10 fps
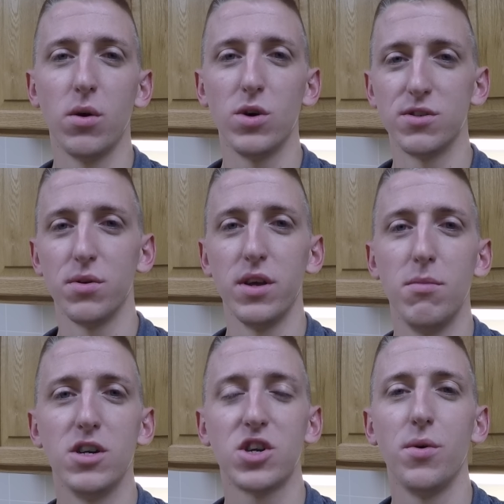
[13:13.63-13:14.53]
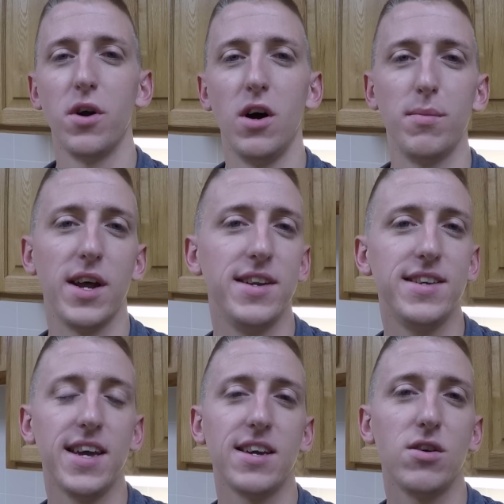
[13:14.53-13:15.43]
There wasn't really much going on, but I did
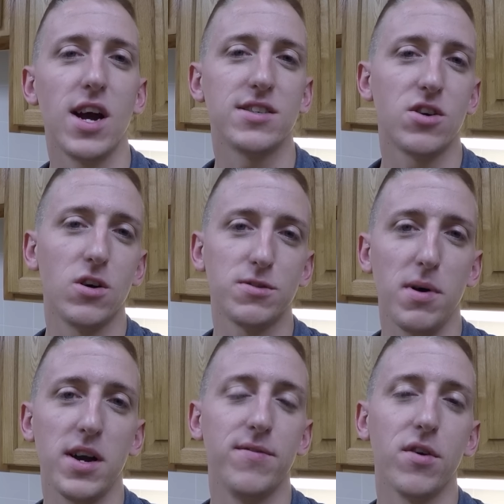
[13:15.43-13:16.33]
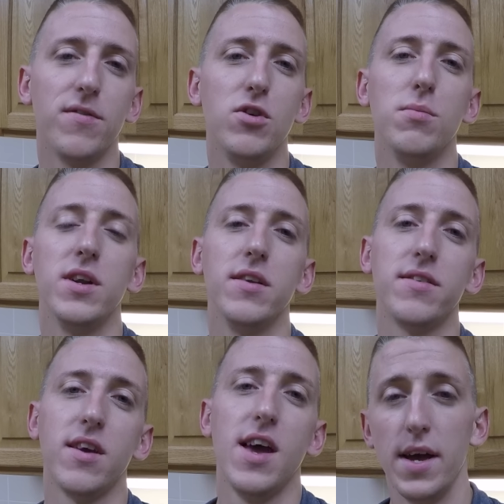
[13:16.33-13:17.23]
take you guys car spotting for a few minutes,